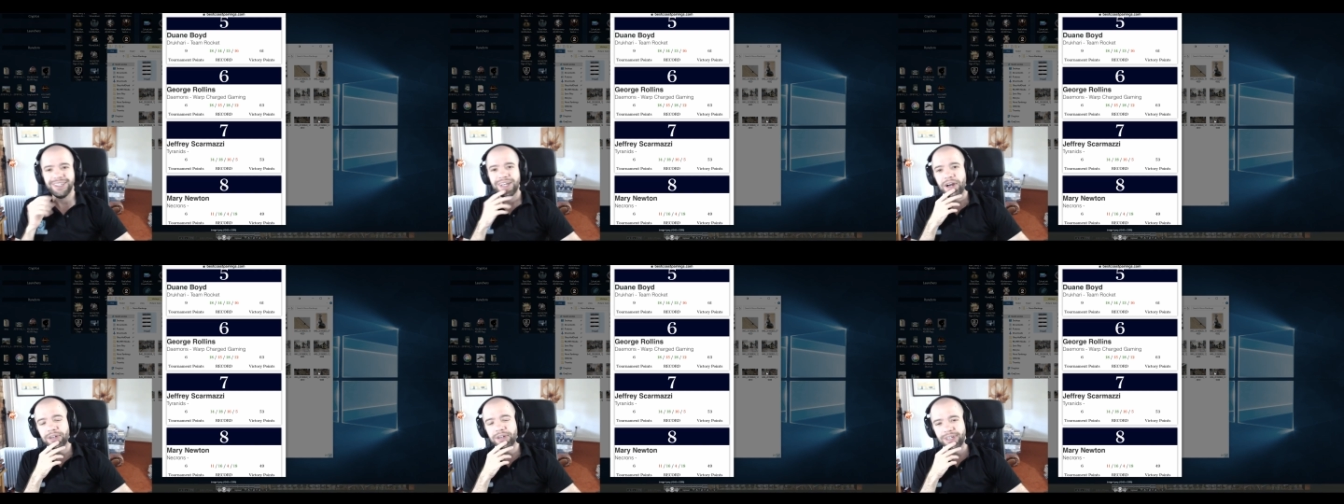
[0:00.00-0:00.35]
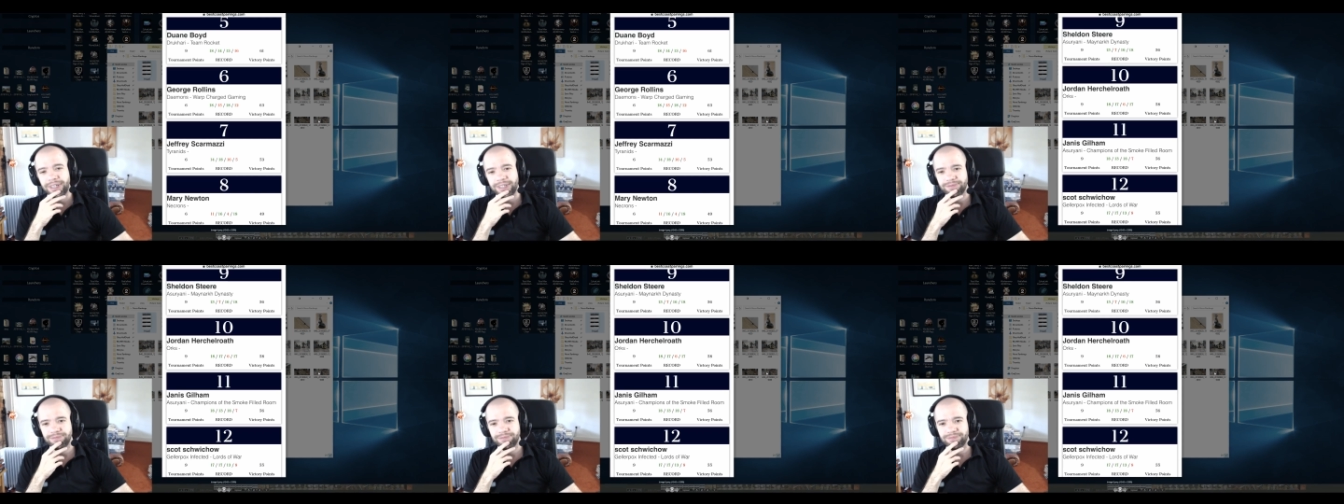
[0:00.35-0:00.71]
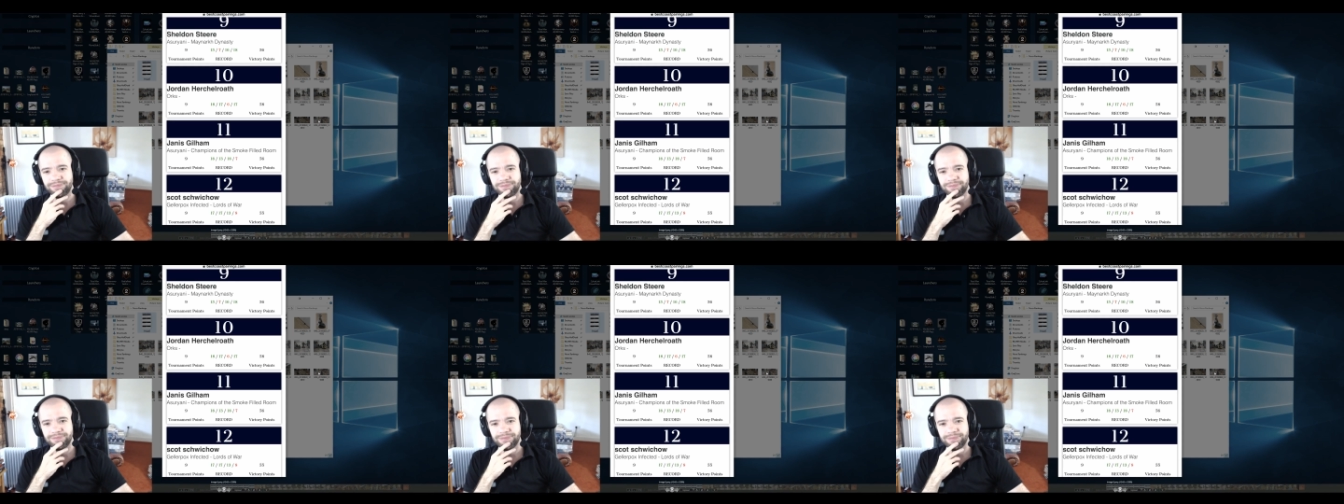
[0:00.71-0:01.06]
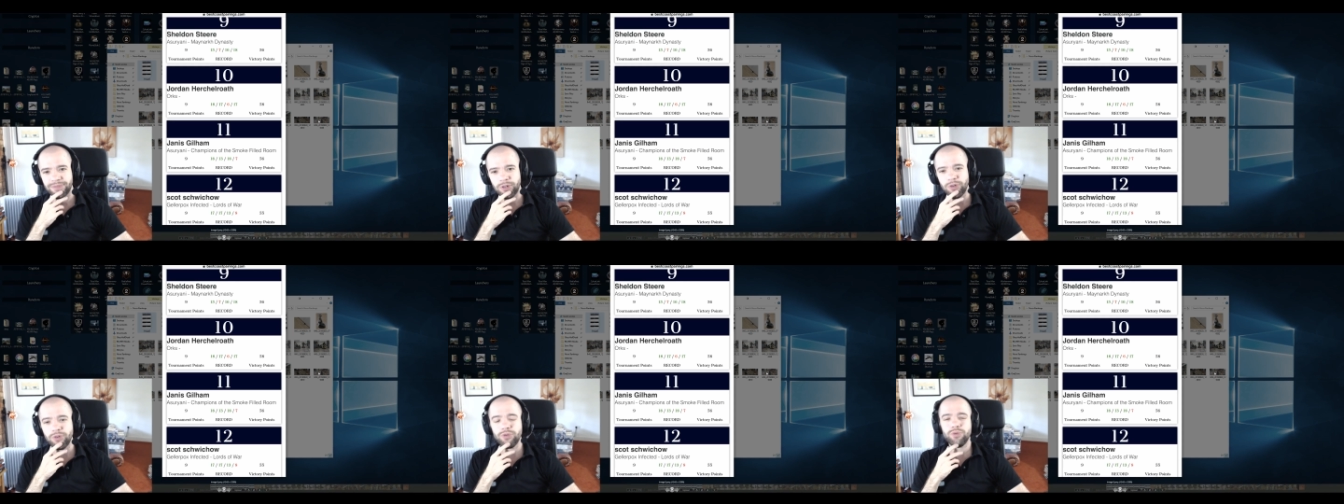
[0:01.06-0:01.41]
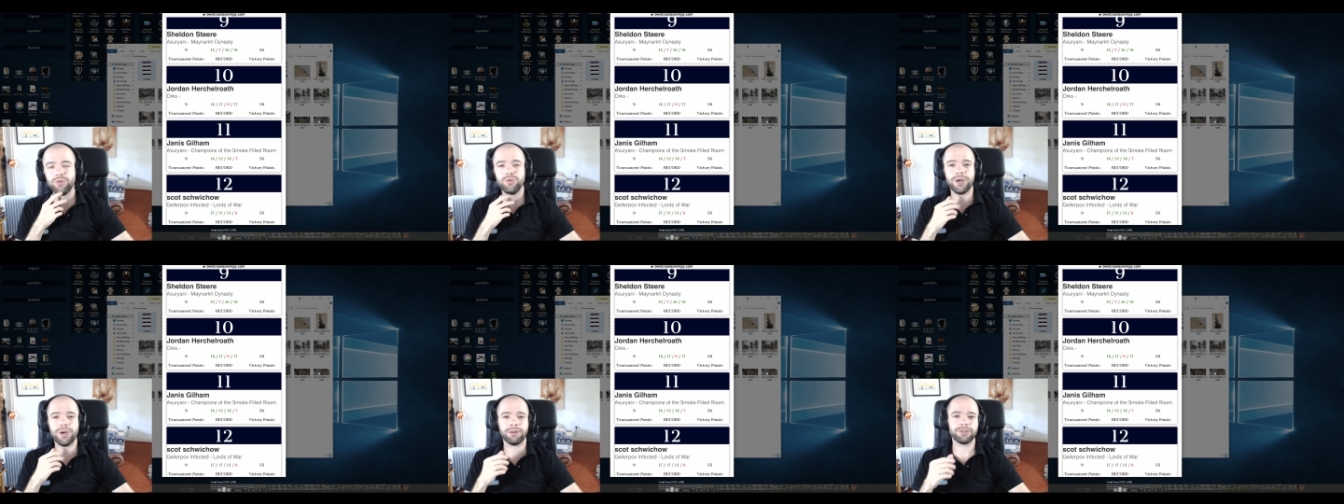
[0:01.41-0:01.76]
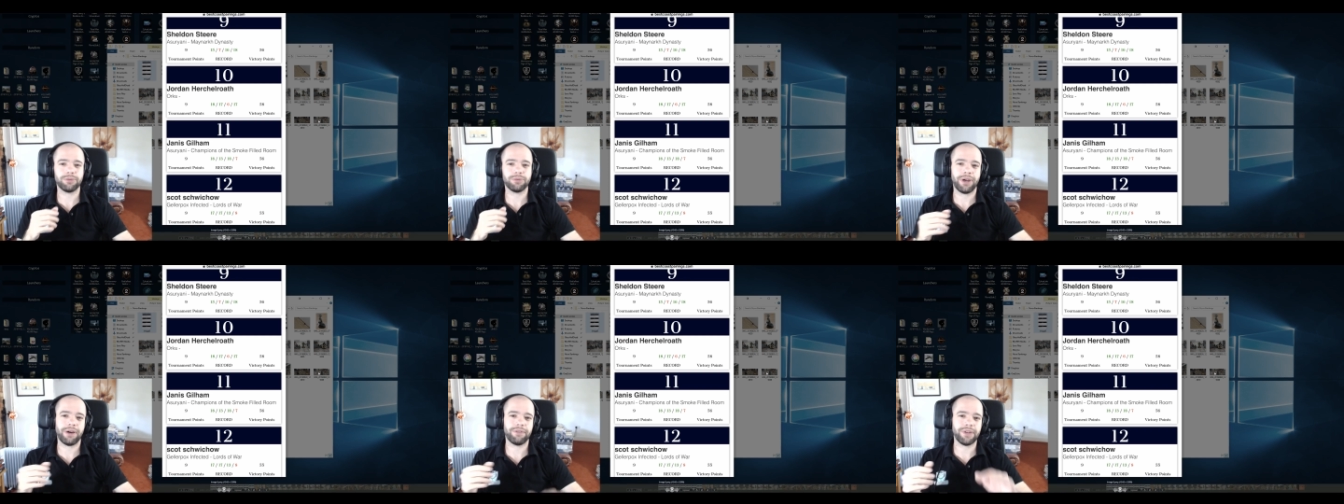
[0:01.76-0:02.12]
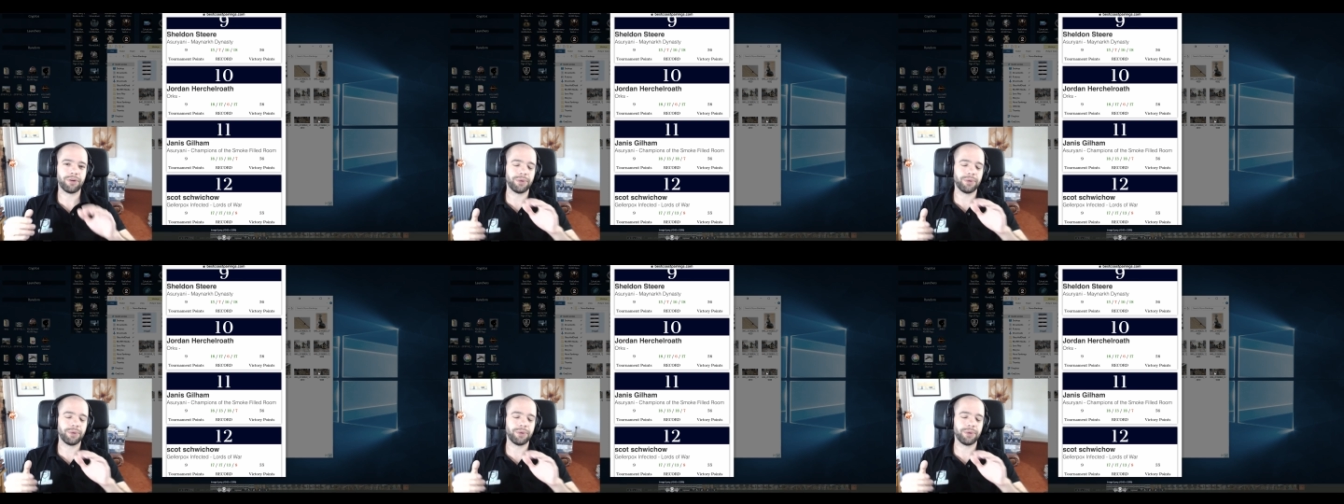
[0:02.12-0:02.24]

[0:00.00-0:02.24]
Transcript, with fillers: Okay, who else do we have now?